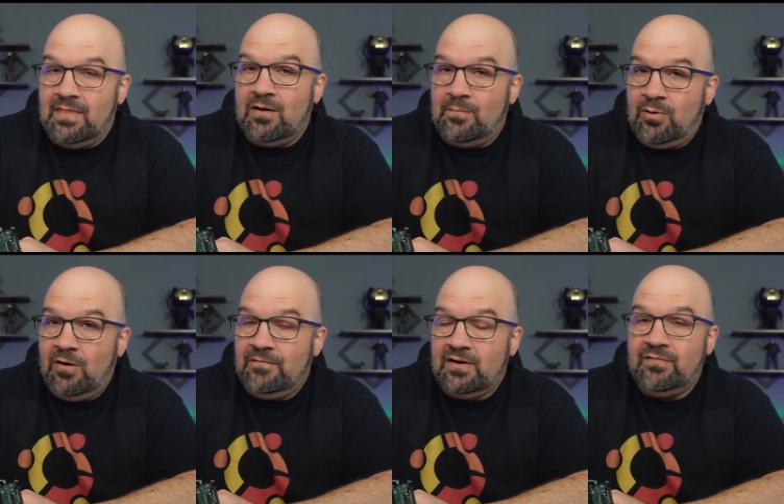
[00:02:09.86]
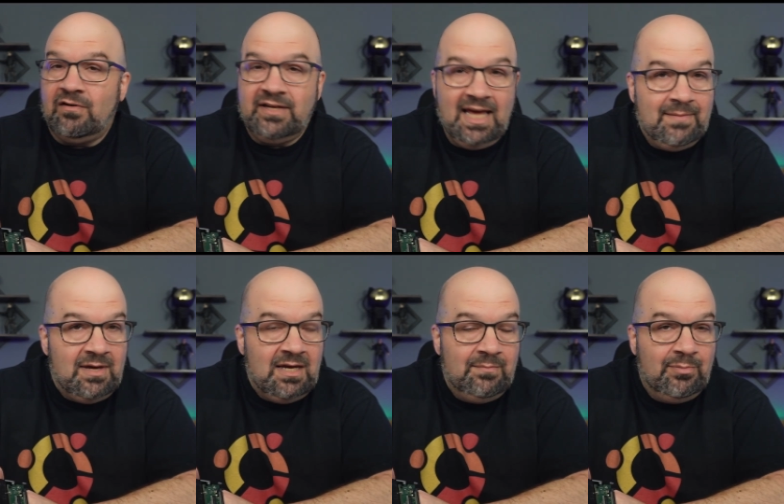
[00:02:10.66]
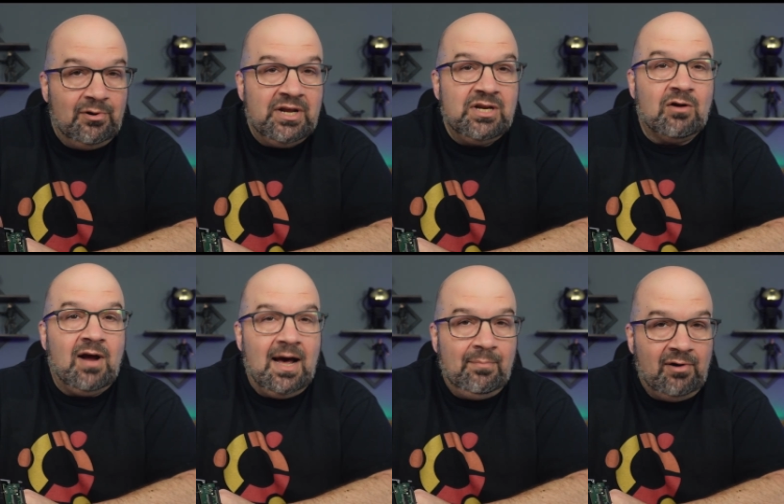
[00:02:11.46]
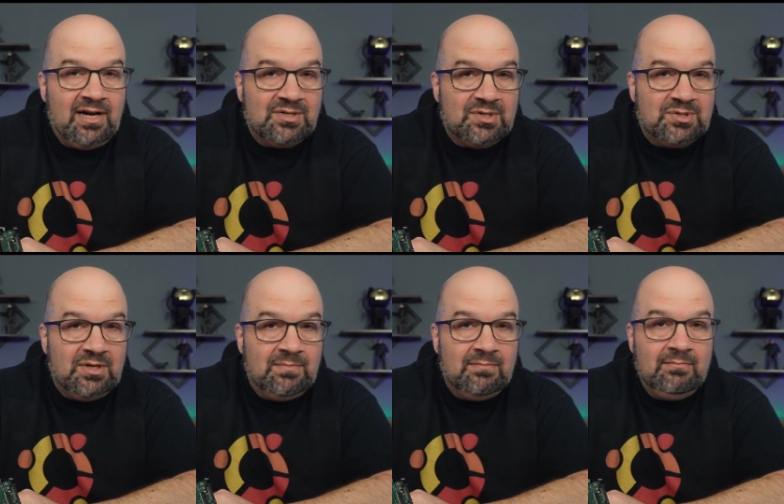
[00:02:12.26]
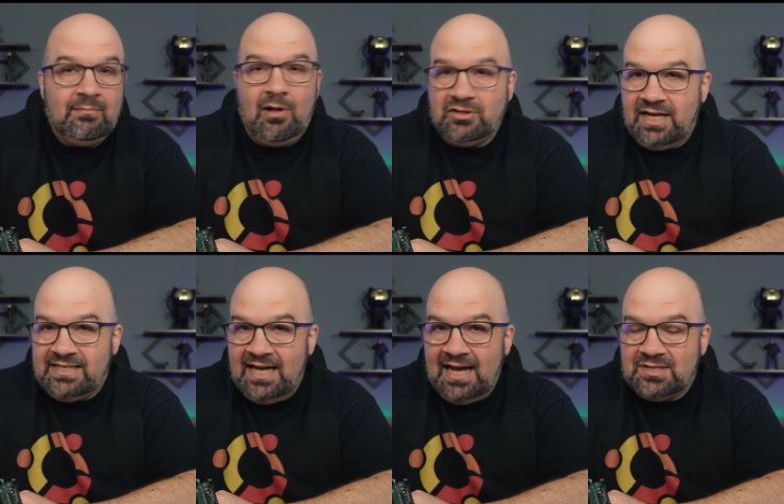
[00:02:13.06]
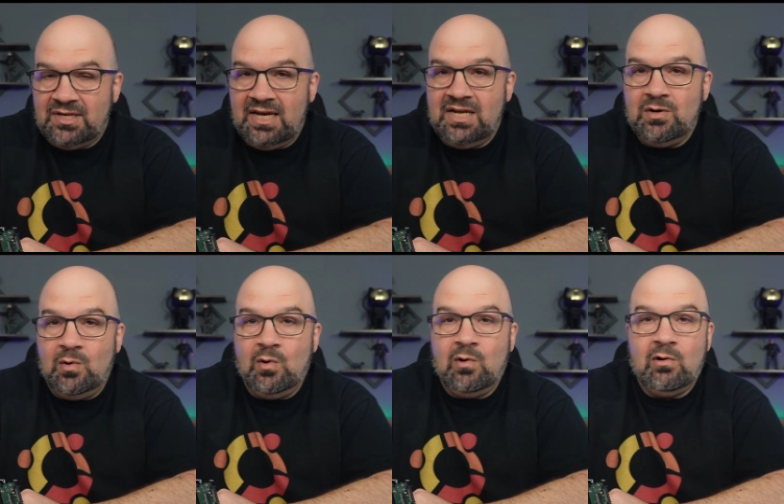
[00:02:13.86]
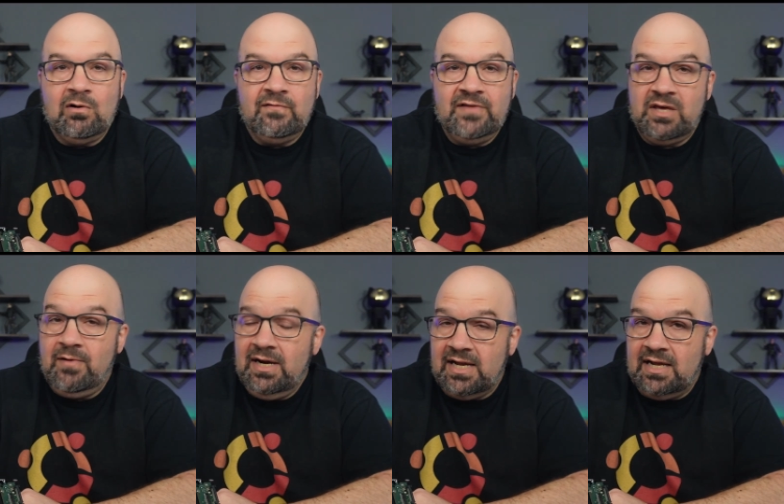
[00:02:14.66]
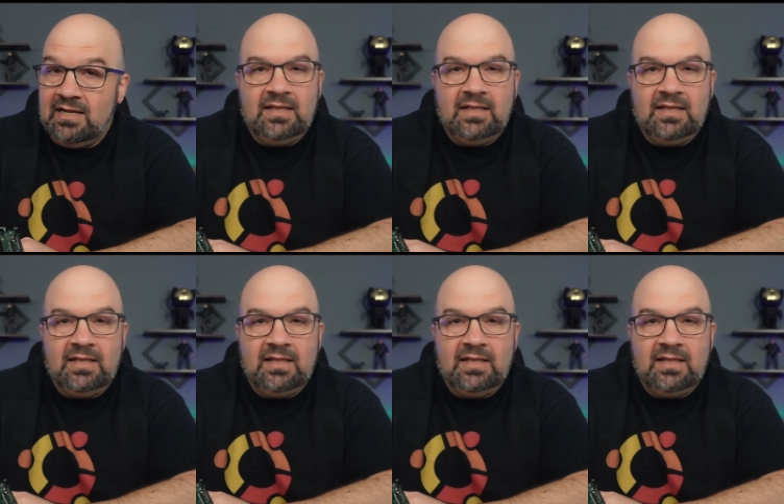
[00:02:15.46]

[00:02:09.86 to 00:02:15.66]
They're perfect for gaming, booting your operating system, multitasking, or video editing.